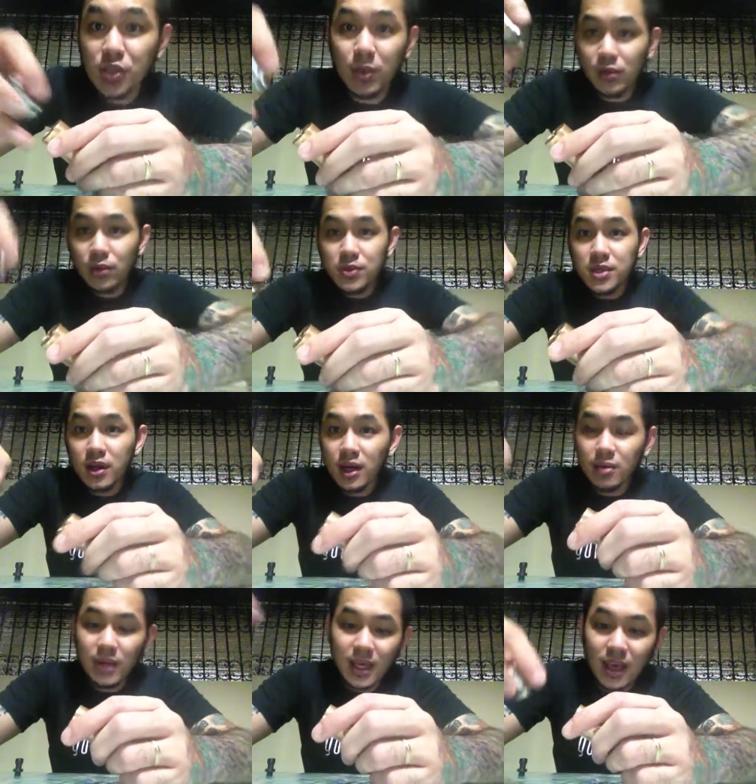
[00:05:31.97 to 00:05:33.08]
So my Roosgar
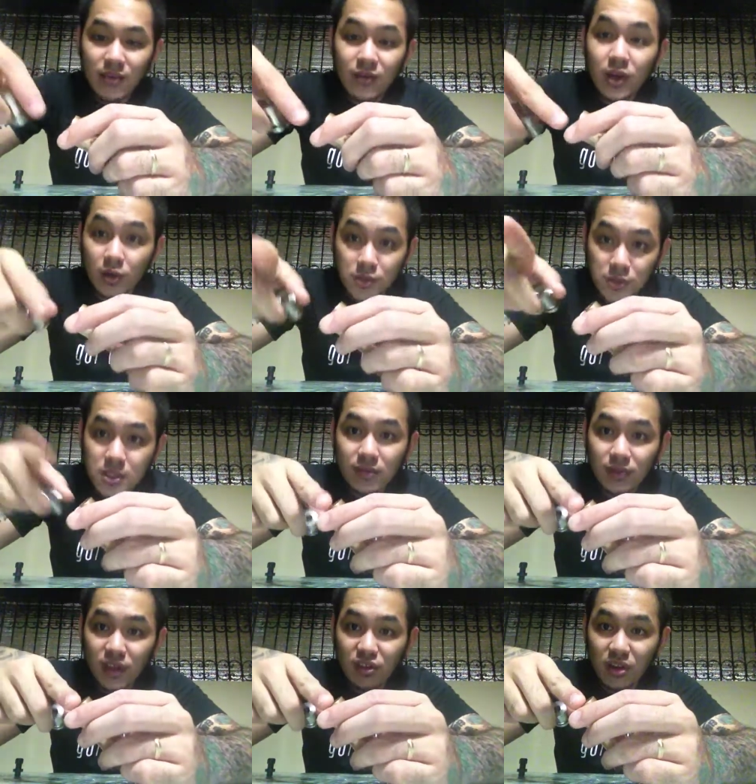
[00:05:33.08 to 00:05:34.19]
and my K-Fun also sit
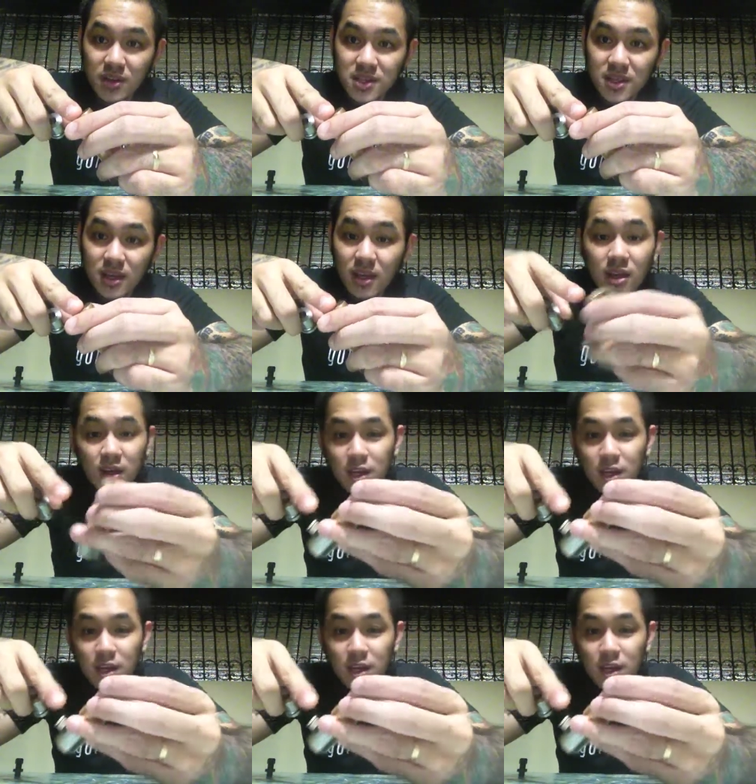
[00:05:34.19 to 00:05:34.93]
flush on this thing.